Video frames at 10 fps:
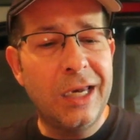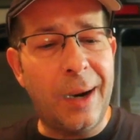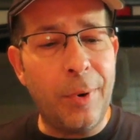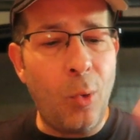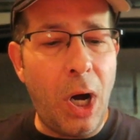
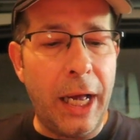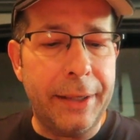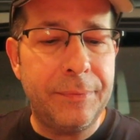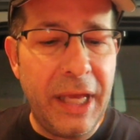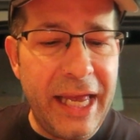Number
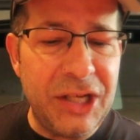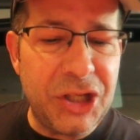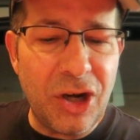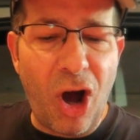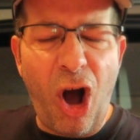one,
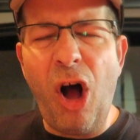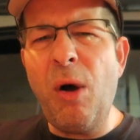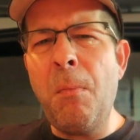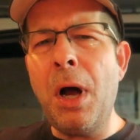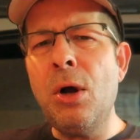engine
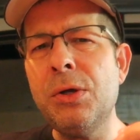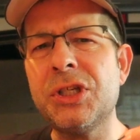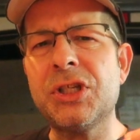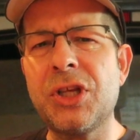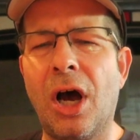
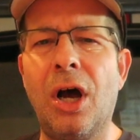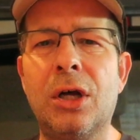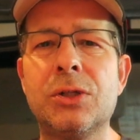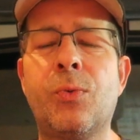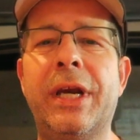almost
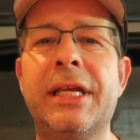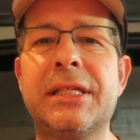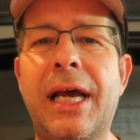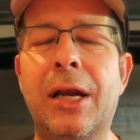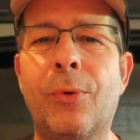stalls when
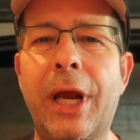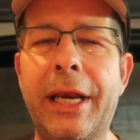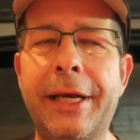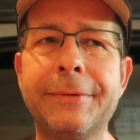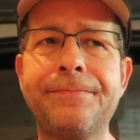
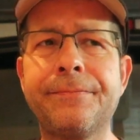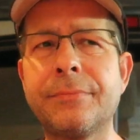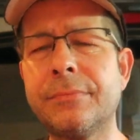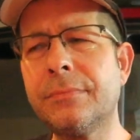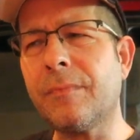accelerating.
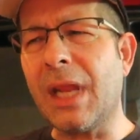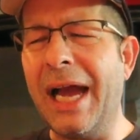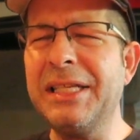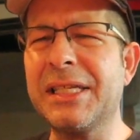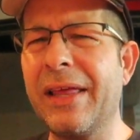
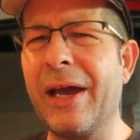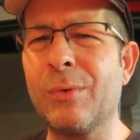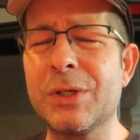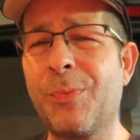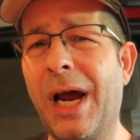I'd say
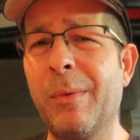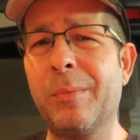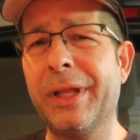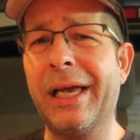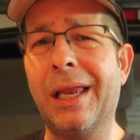that was
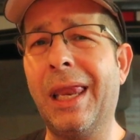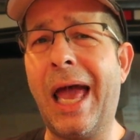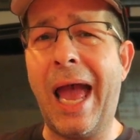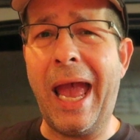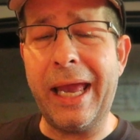probably a
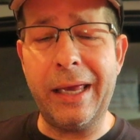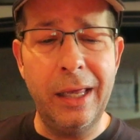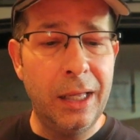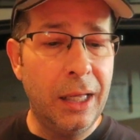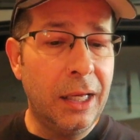lag.
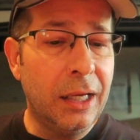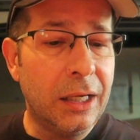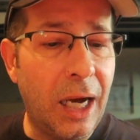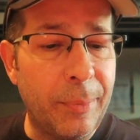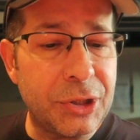
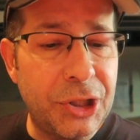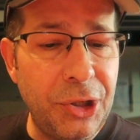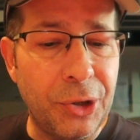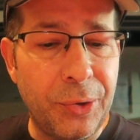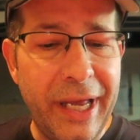Number
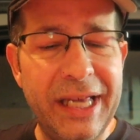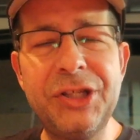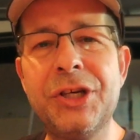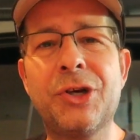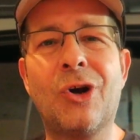two,
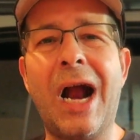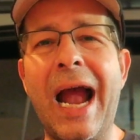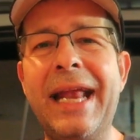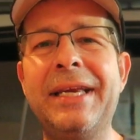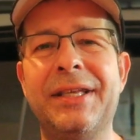engine
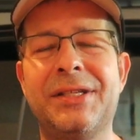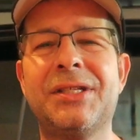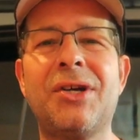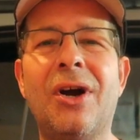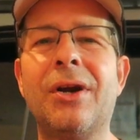grind at
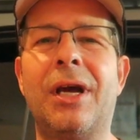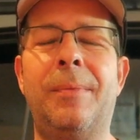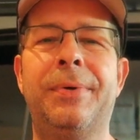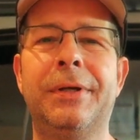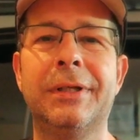
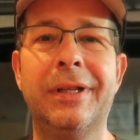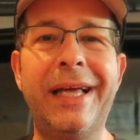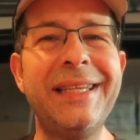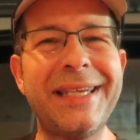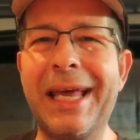startup.
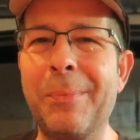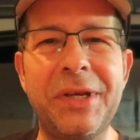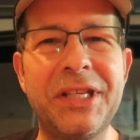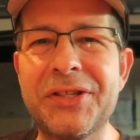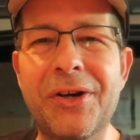That's got to
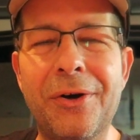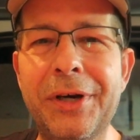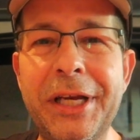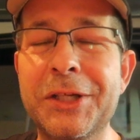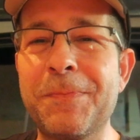be
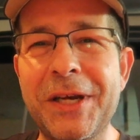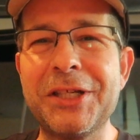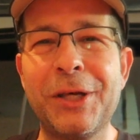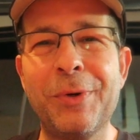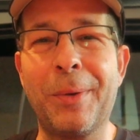disheartening,
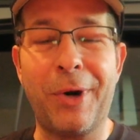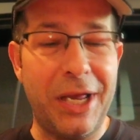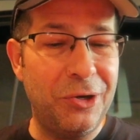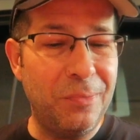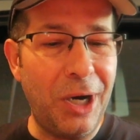especially with a
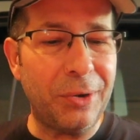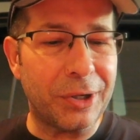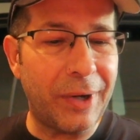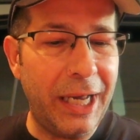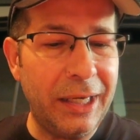brand new
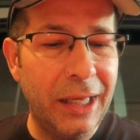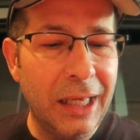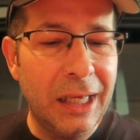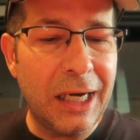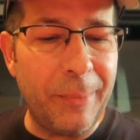motor, right?
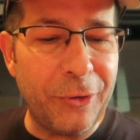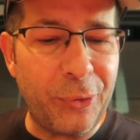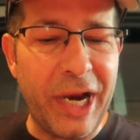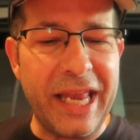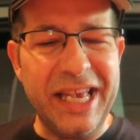Number
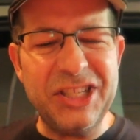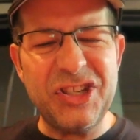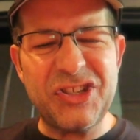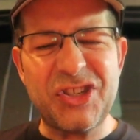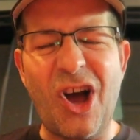three,
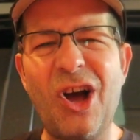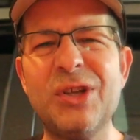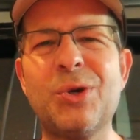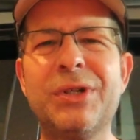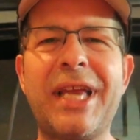engine
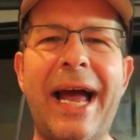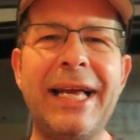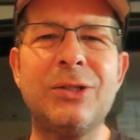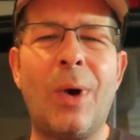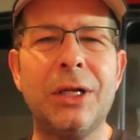stalls or
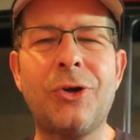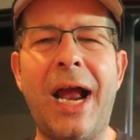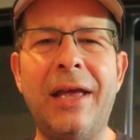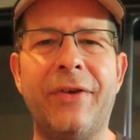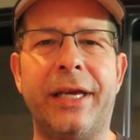dies while
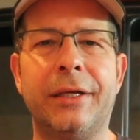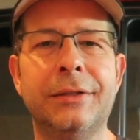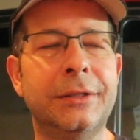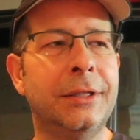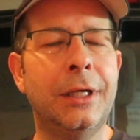driving.
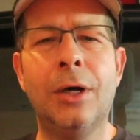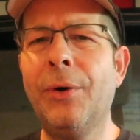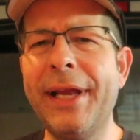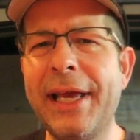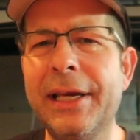
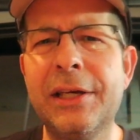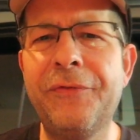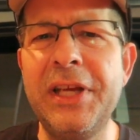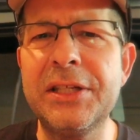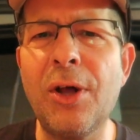Well, that kind of
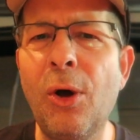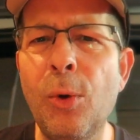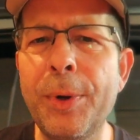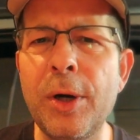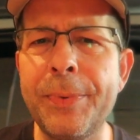defeats the
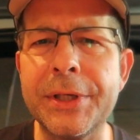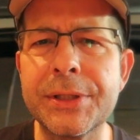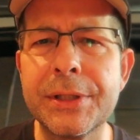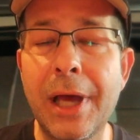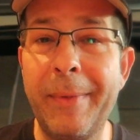whole
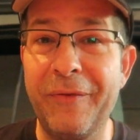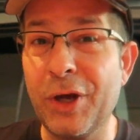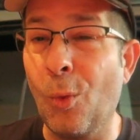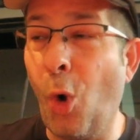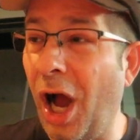purpose. I mean, if
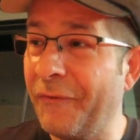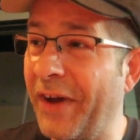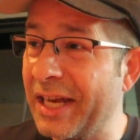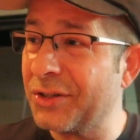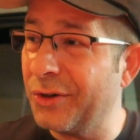you can walk
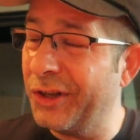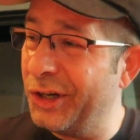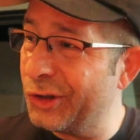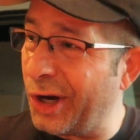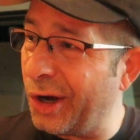faster than
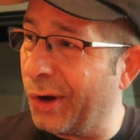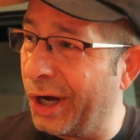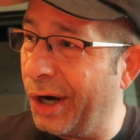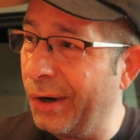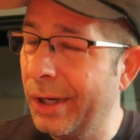your truck will
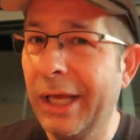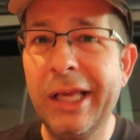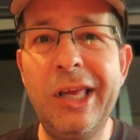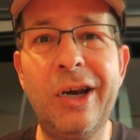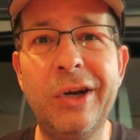go,
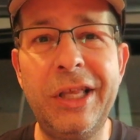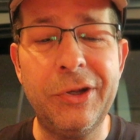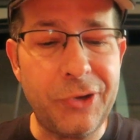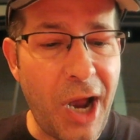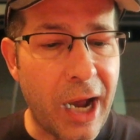you don't need
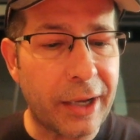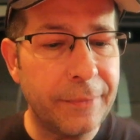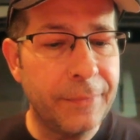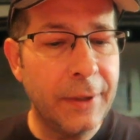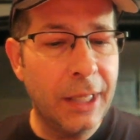the
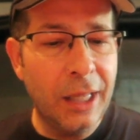truck.